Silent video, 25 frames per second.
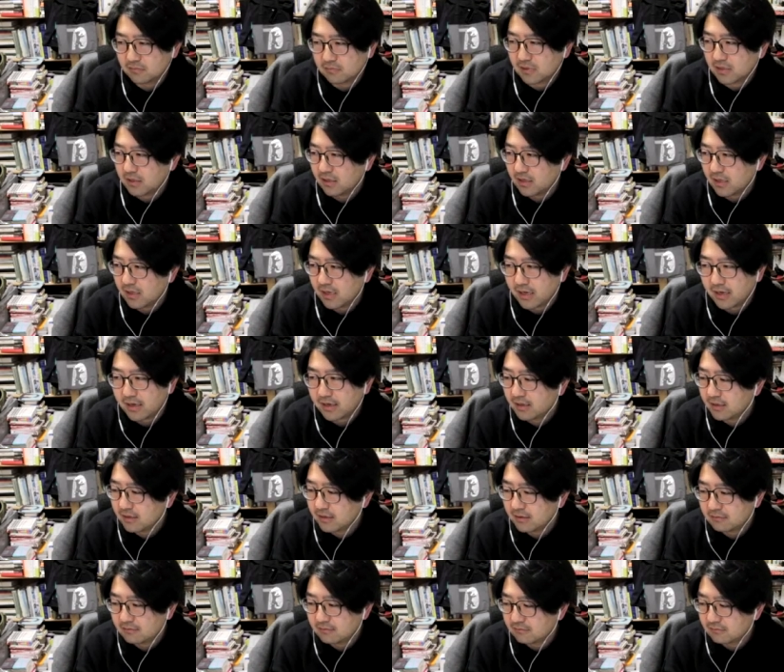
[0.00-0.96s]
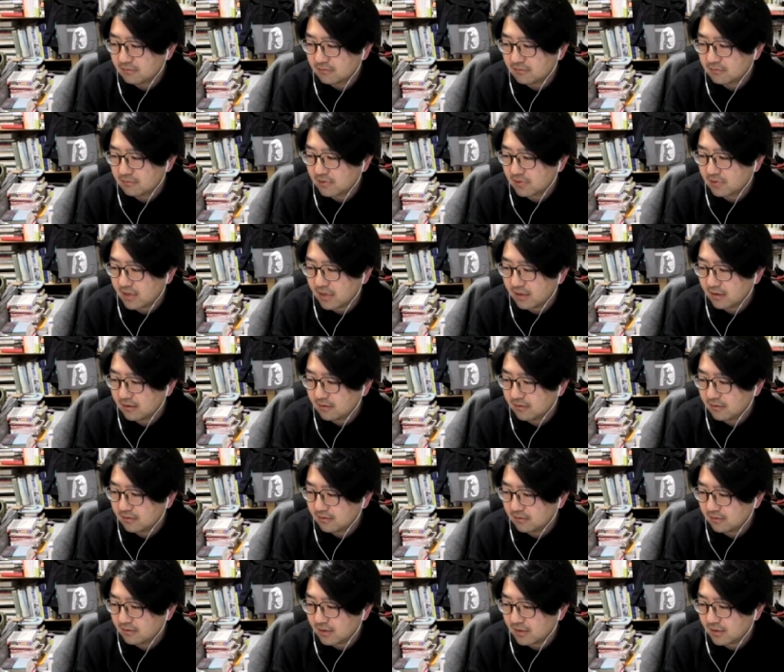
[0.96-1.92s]
I I
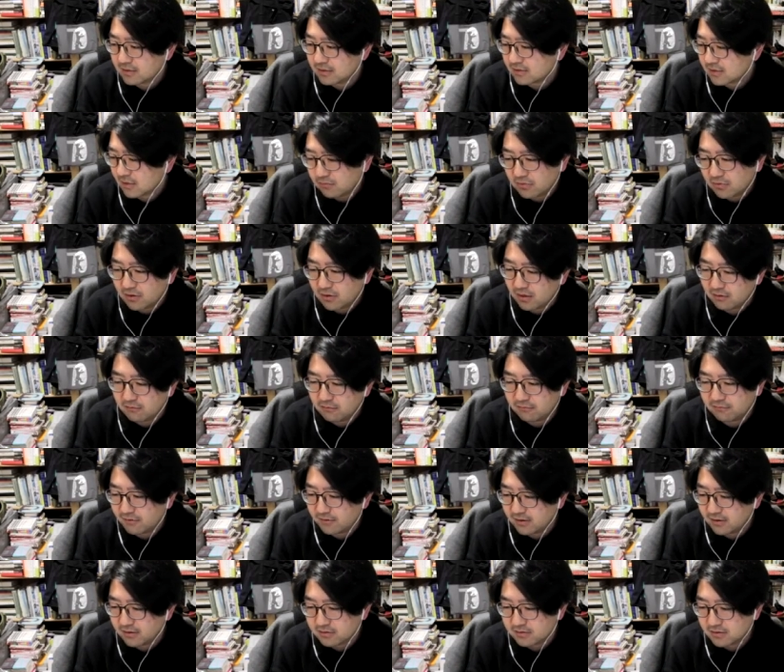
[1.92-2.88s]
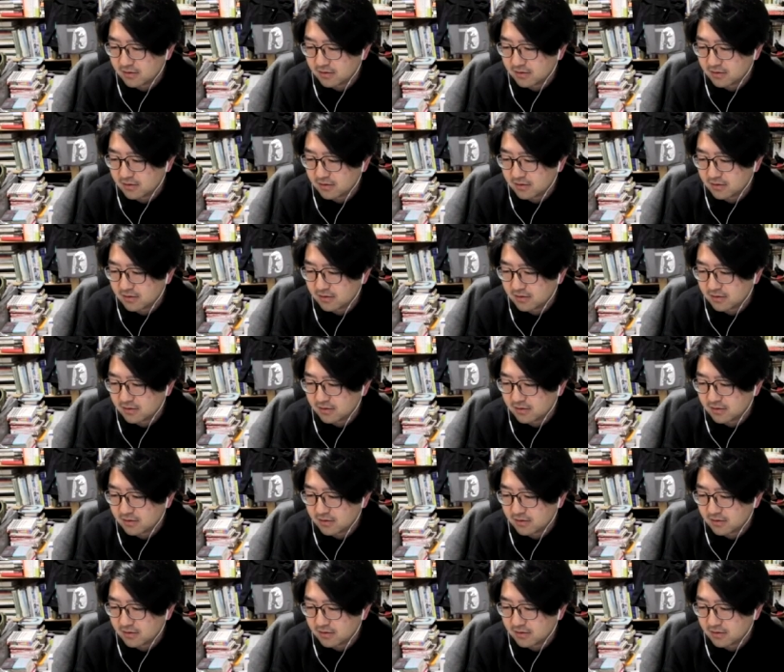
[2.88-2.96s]
somehow found that